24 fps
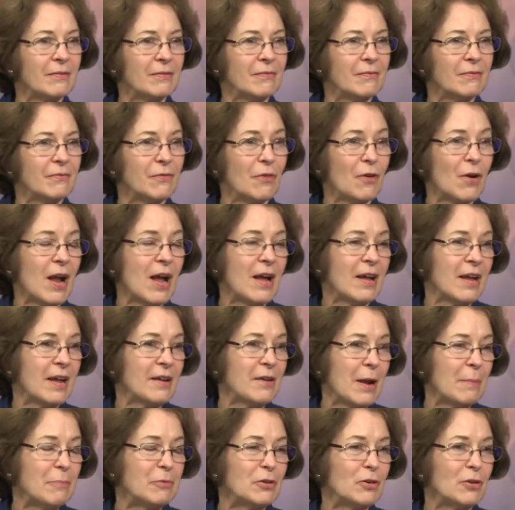For
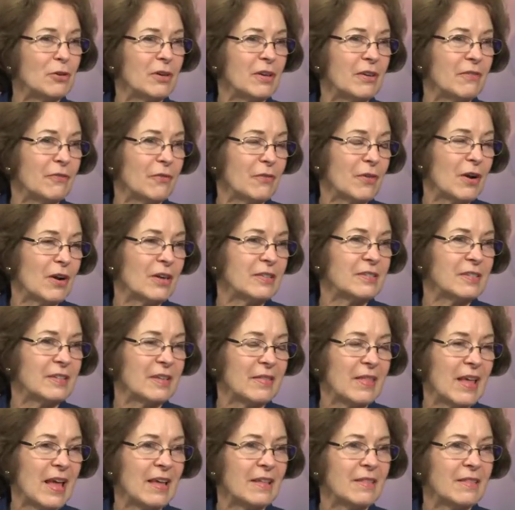an opportunity for us to
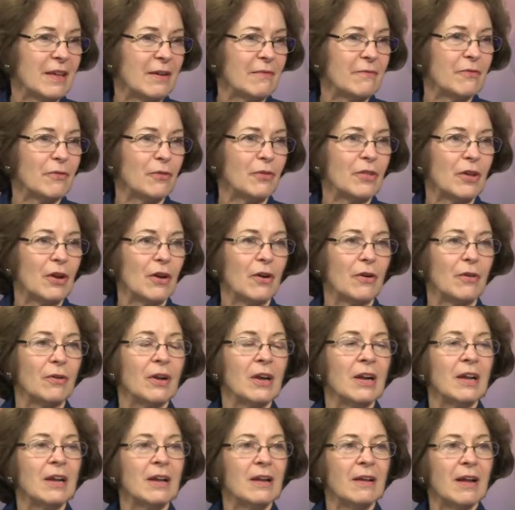thank them for their
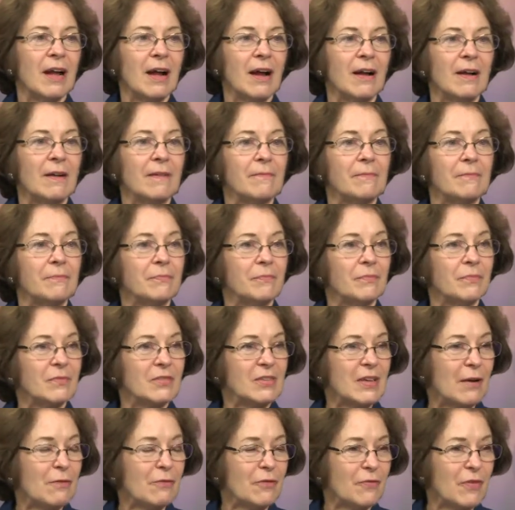
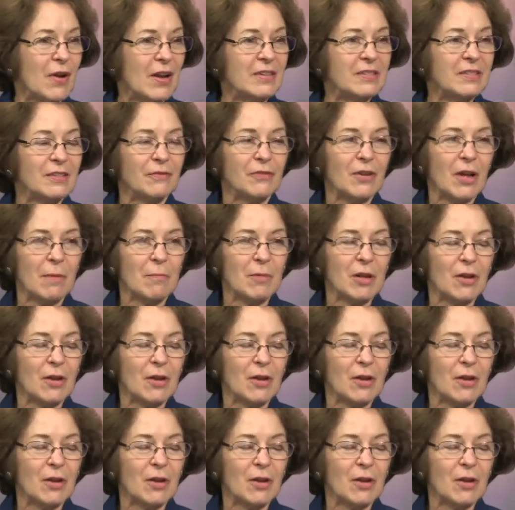sacrifice of coming